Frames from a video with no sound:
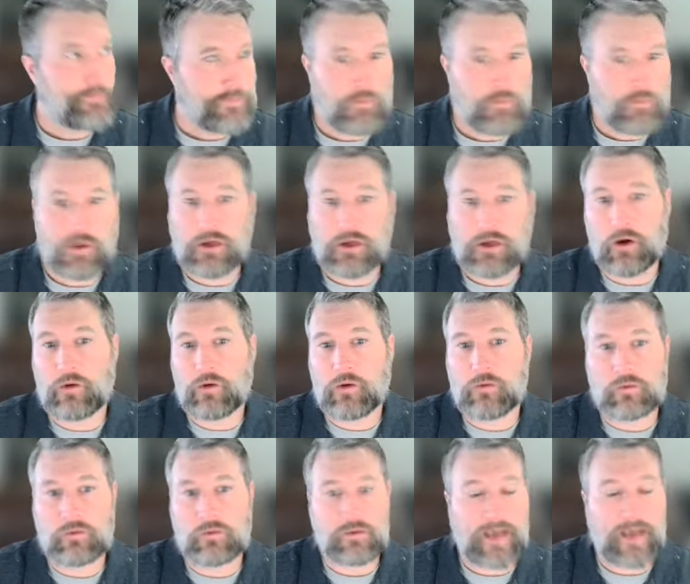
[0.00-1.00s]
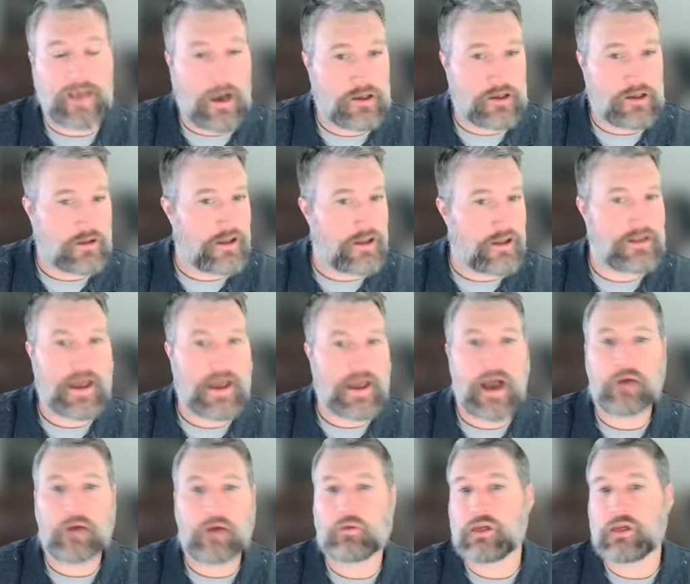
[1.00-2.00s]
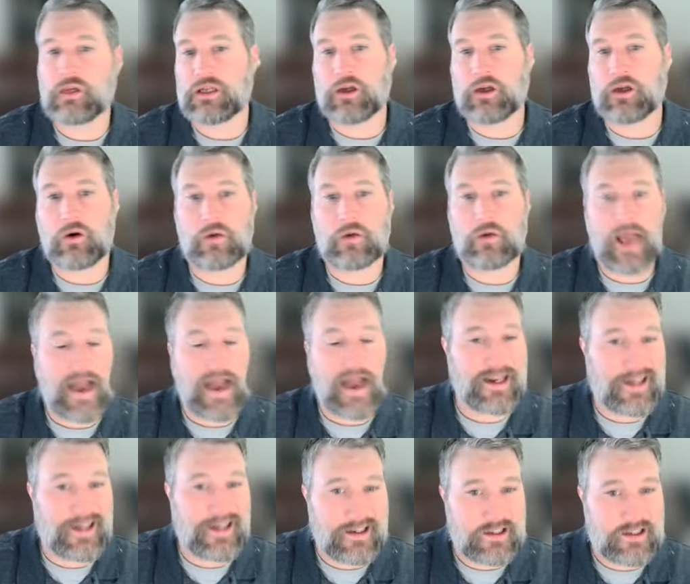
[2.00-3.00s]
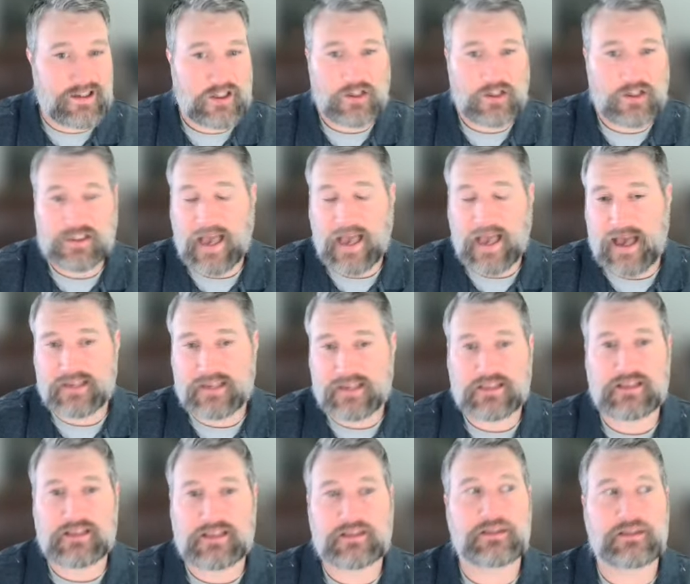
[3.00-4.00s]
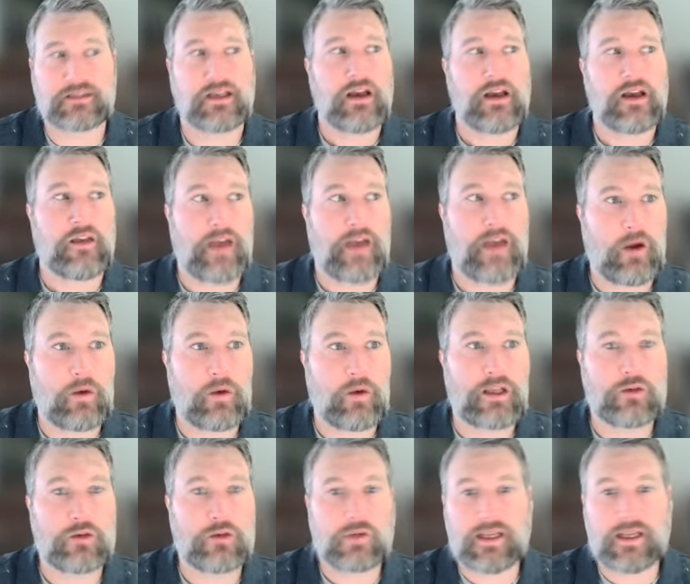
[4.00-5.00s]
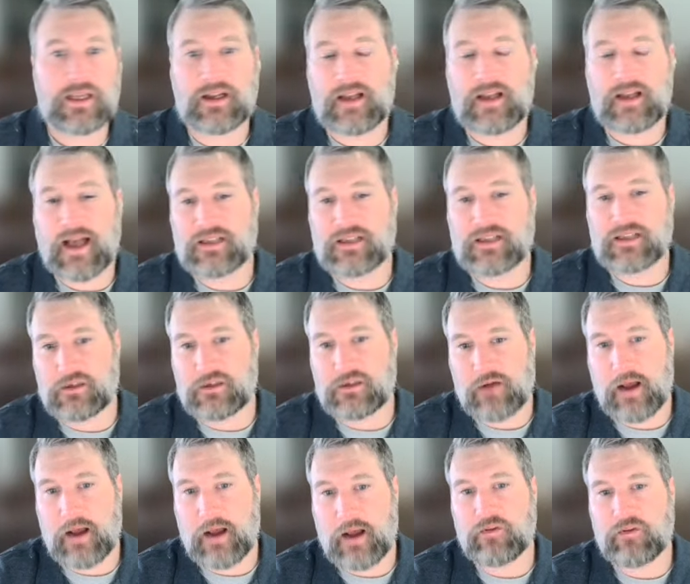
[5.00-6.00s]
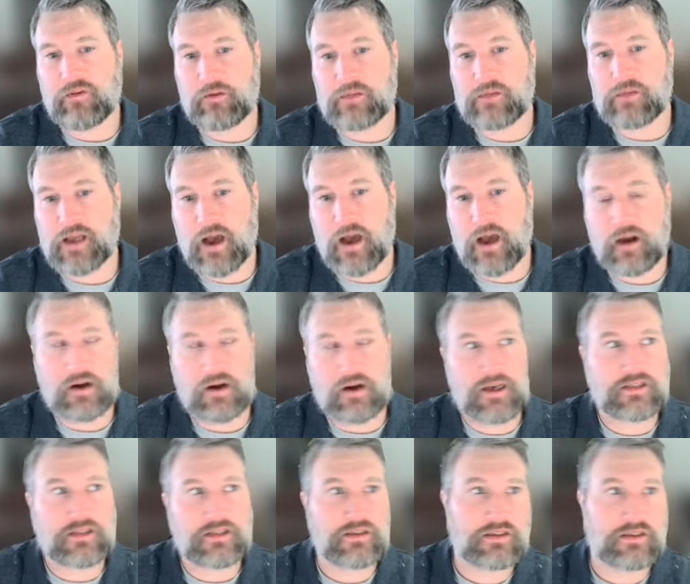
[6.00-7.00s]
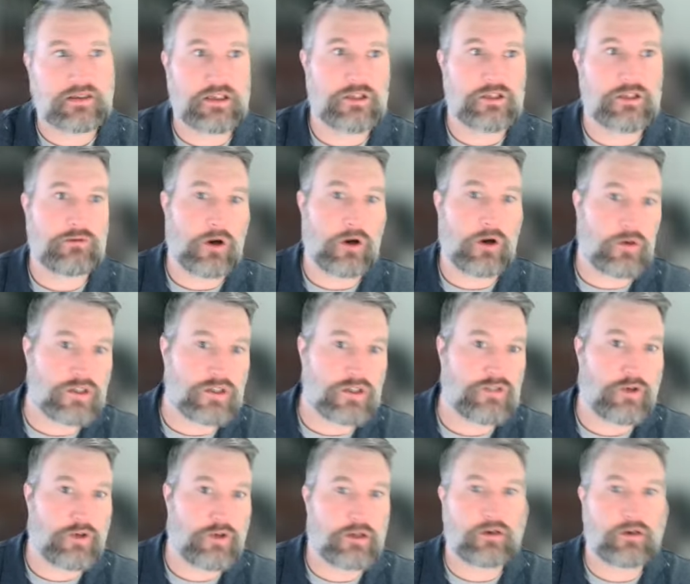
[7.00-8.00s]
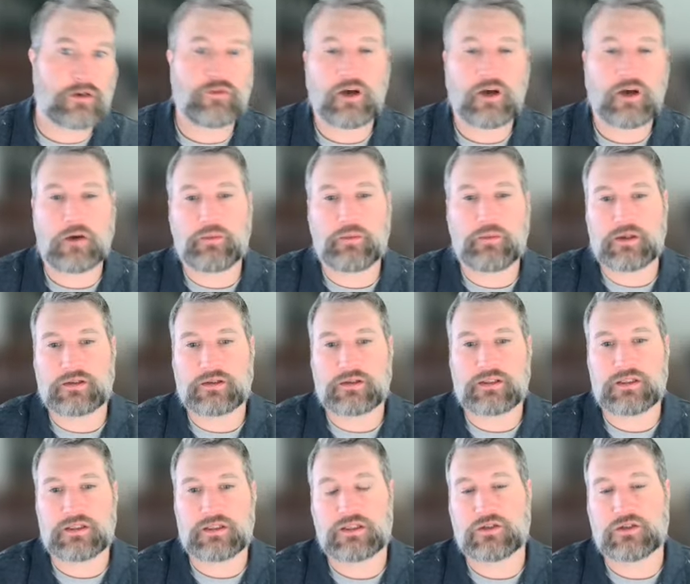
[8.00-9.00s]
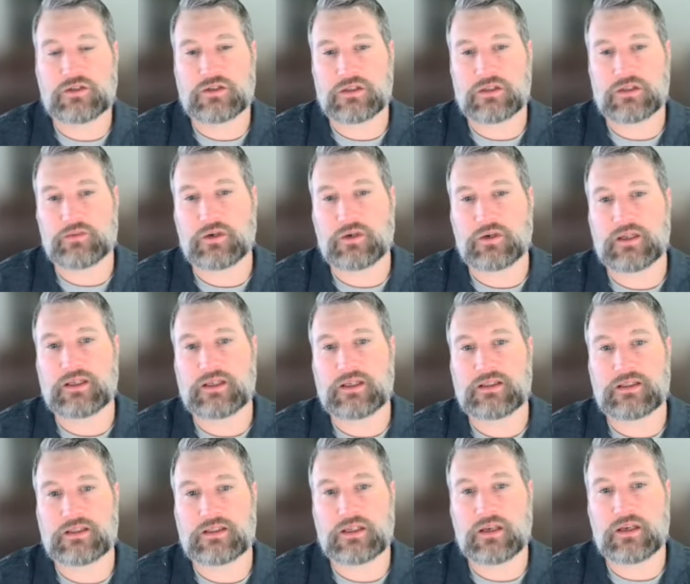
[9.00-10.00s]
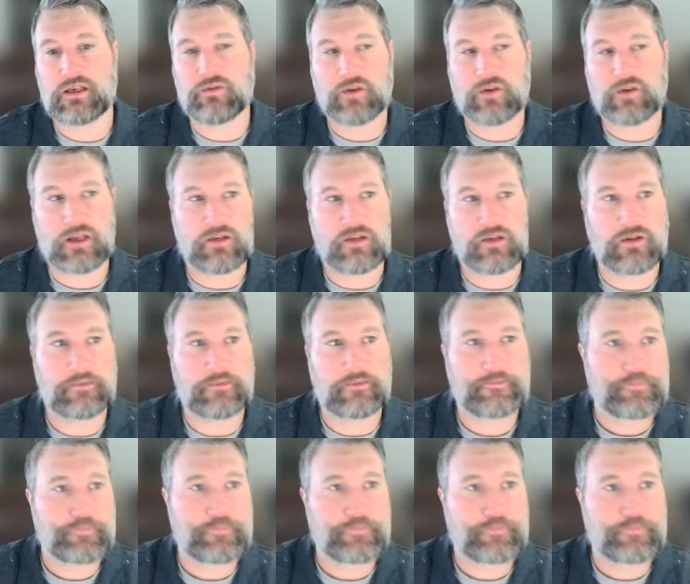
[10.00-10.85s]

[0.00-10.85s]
We don't calculate that. We don't add it into your taxes. That way you get a nasty gram from the IRS that says you owe this failure to file penalty. It's usually pretty easy to get forgiven.